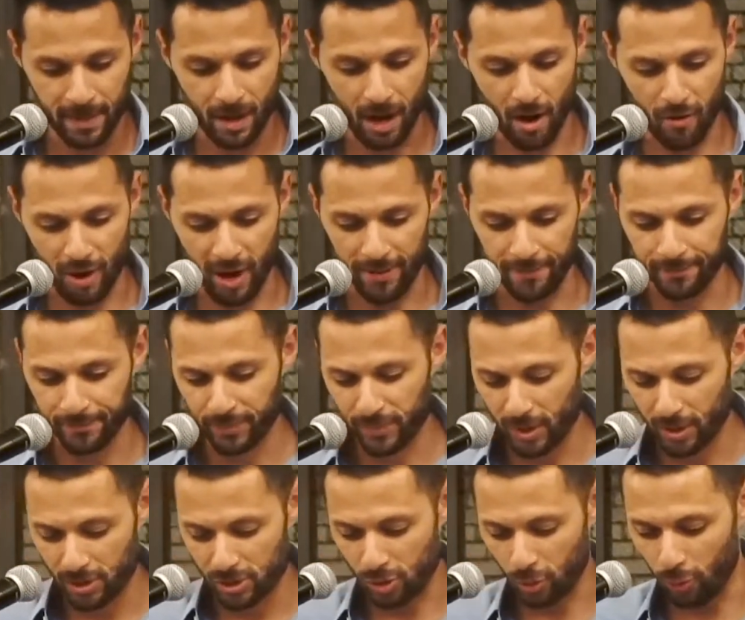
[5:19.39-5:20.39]
All right,
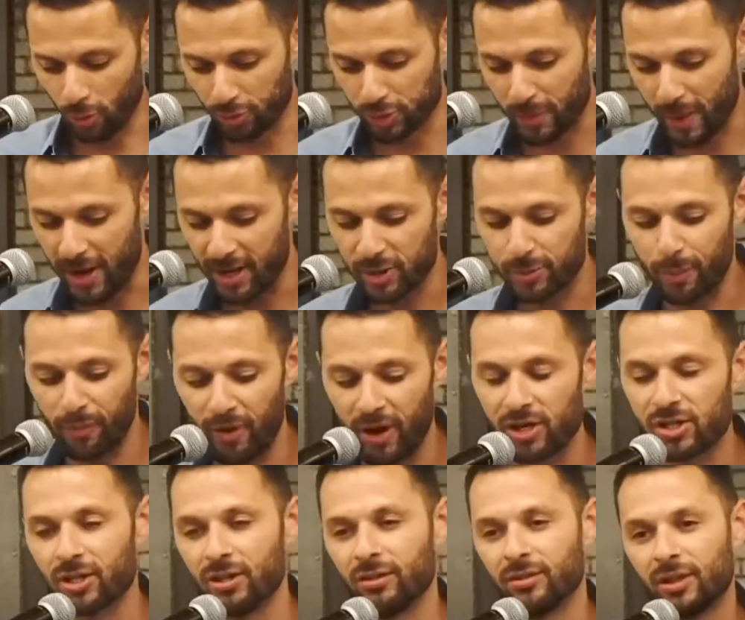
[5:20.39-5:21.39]
so what was my
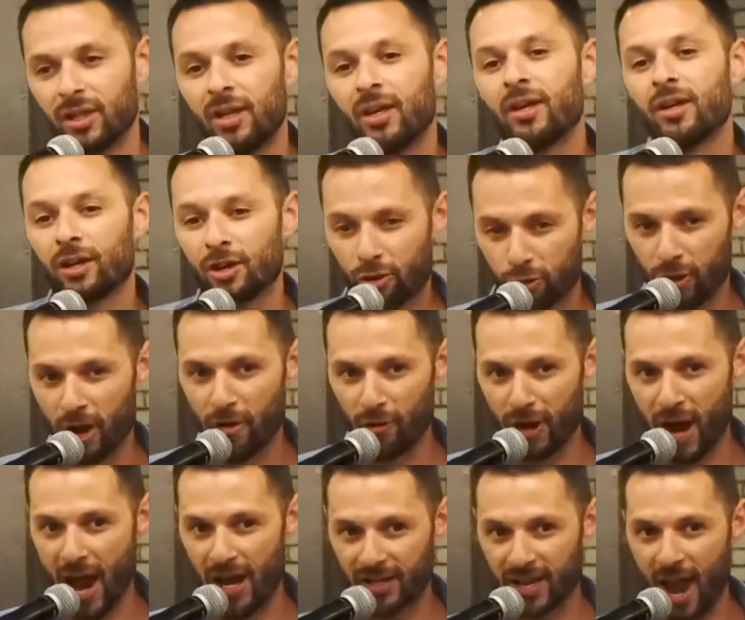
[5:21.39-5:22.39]
inspiration? Create
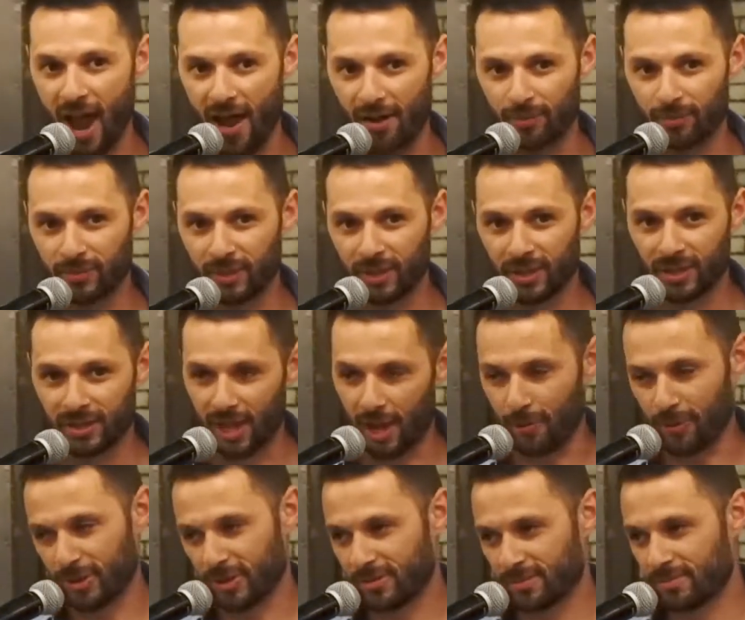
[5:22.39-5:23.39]
React app. That
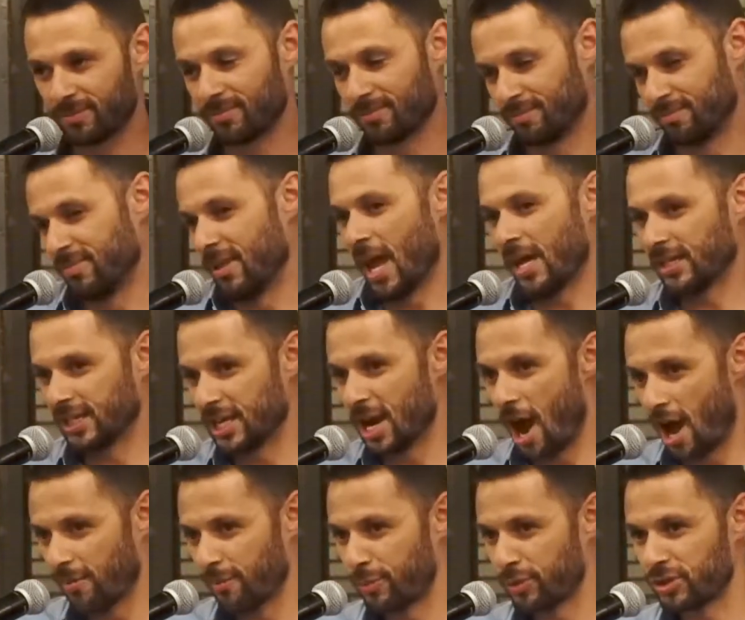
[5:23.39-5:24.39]
was
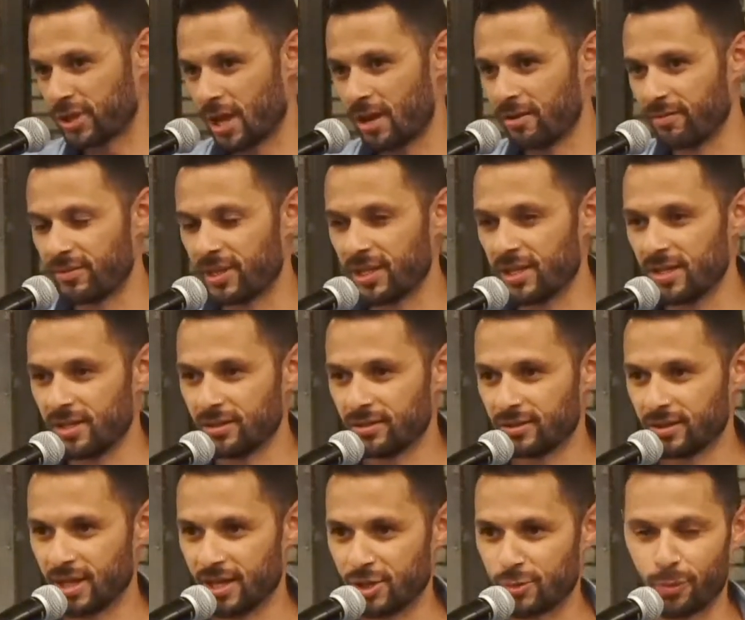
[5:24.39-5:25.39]
99% of the
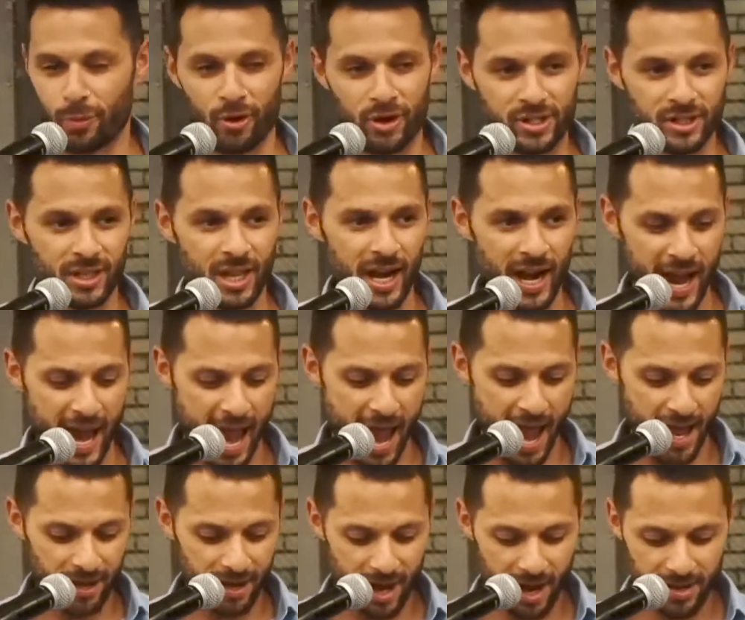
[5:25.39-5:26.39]
inspiration that I
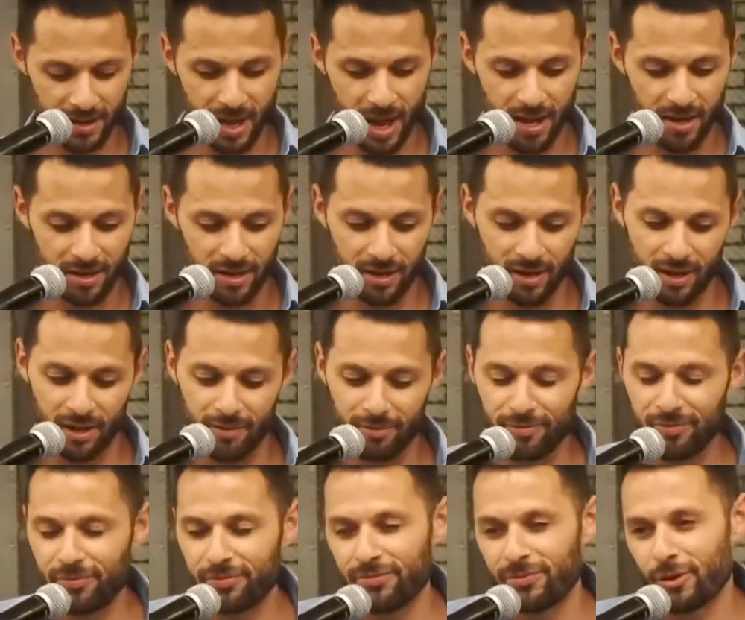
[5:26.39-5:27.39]
had, and then a
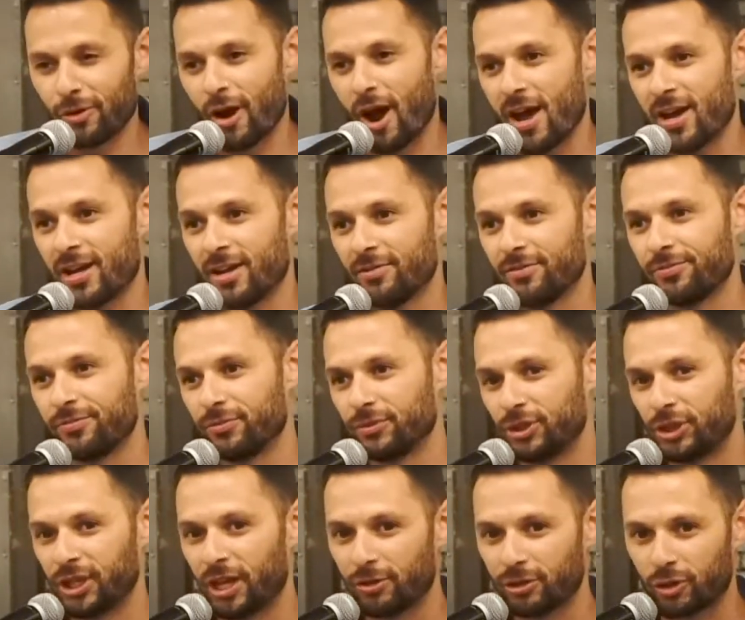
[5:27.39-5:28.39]
variety of
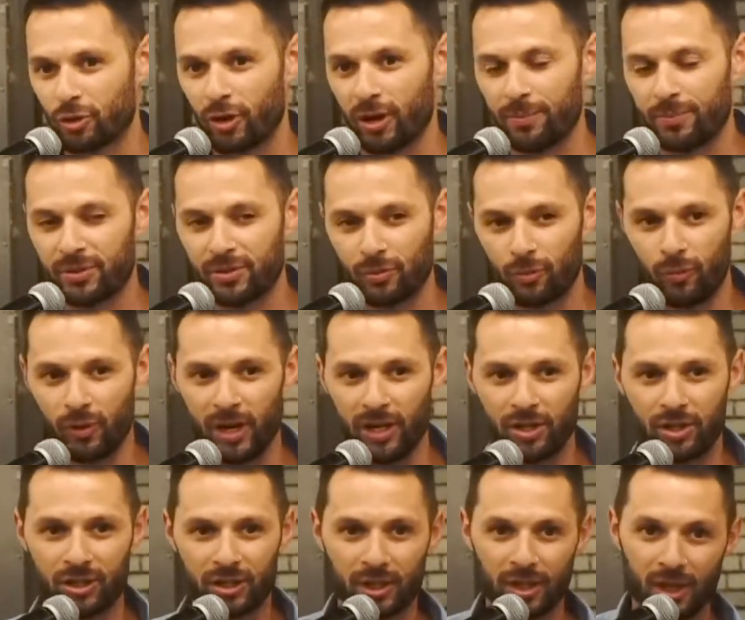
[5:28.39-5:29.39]
shell scripts,
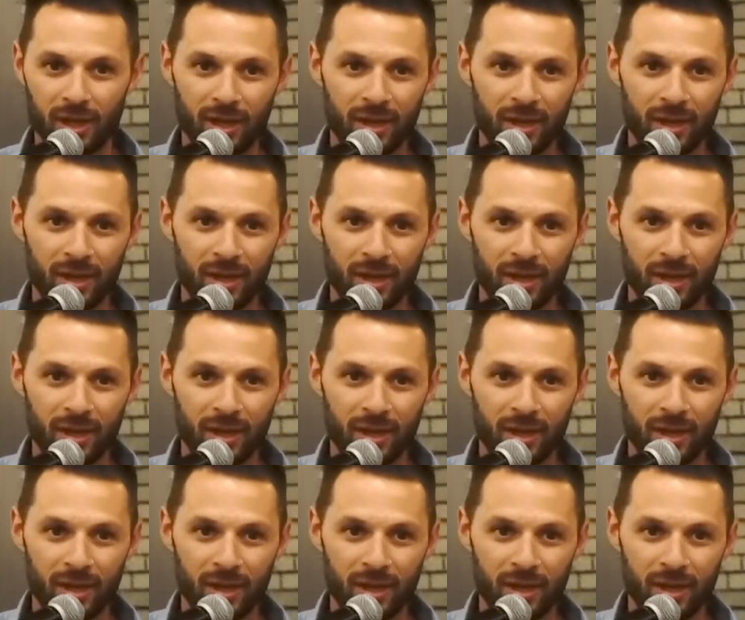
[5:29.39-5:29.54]
which,